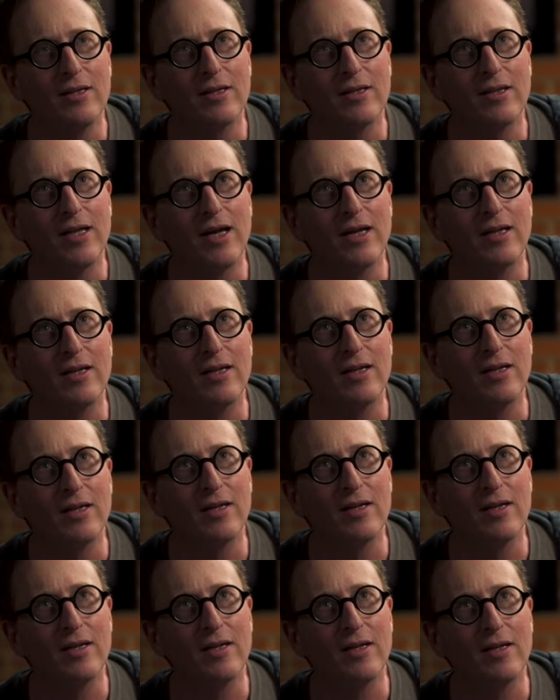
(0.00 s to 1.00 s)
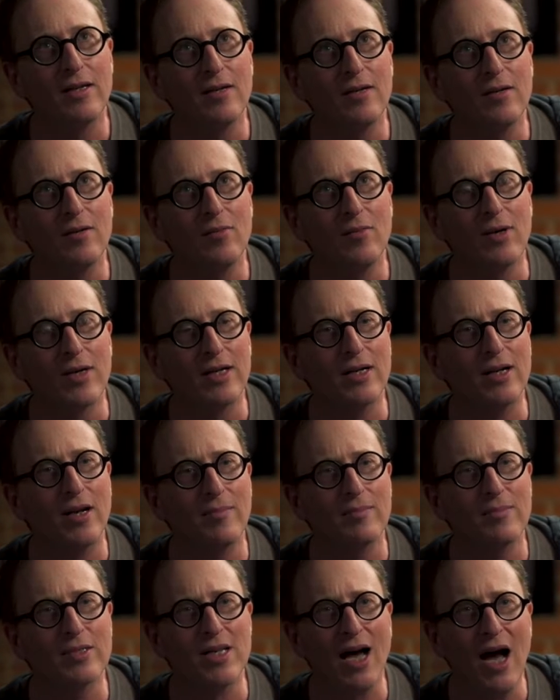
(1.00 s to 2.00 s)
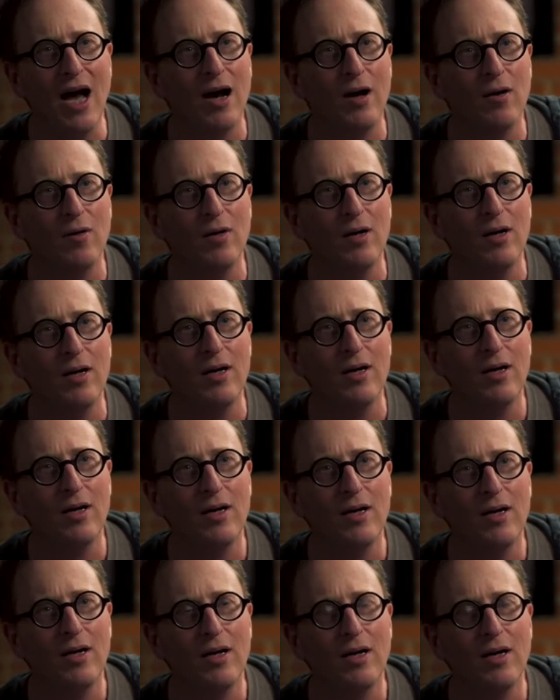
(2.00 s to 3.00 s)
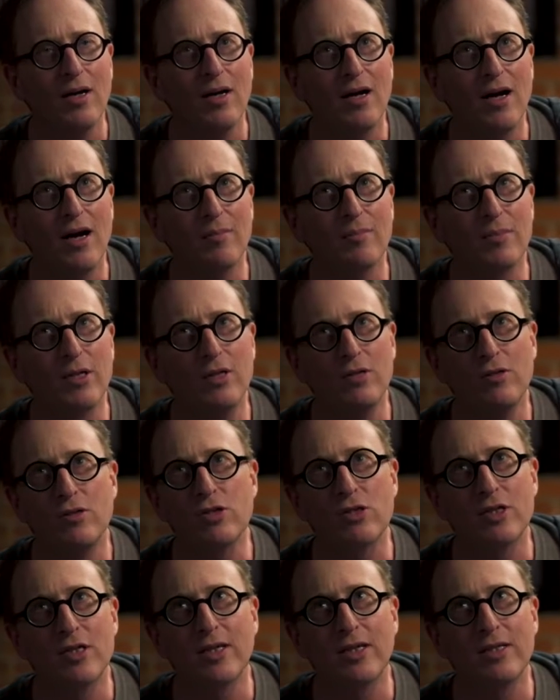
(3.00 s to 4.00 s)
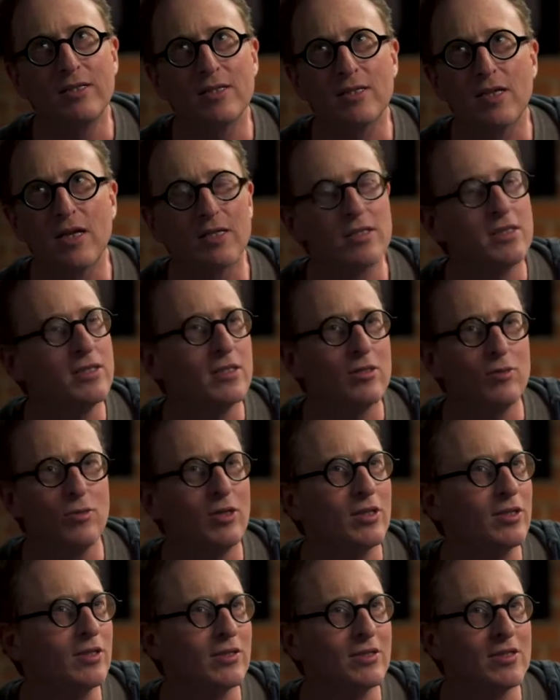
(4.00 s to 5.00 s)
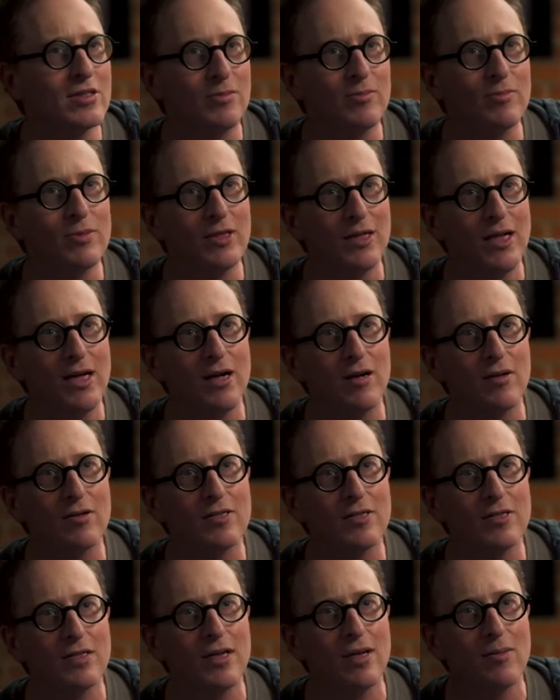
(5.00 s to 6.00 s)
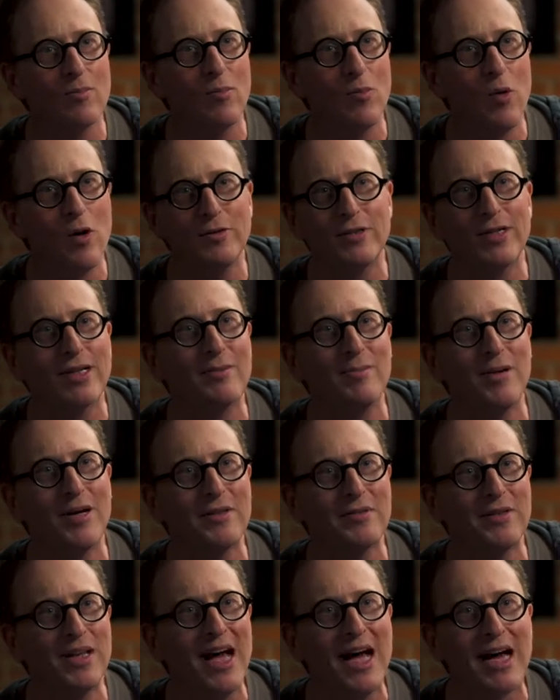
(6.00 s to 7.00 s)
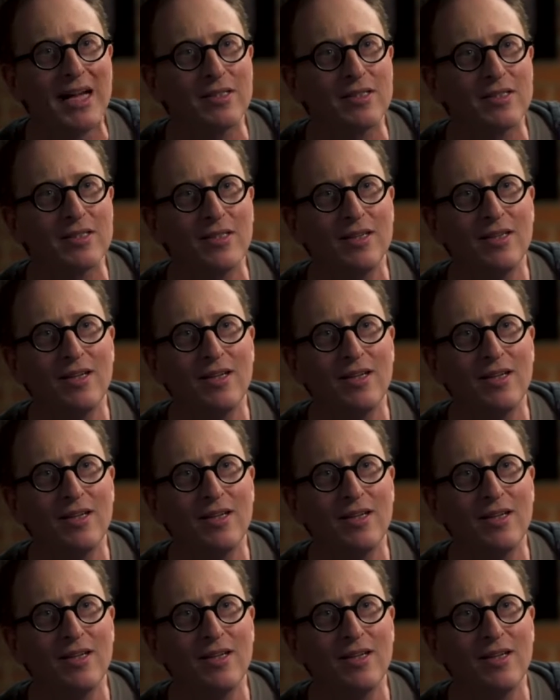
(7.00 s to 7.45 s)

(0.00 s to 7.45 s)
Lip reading: Then when it comes out, I'm usually starting to work on something else, and I'm worrying about that.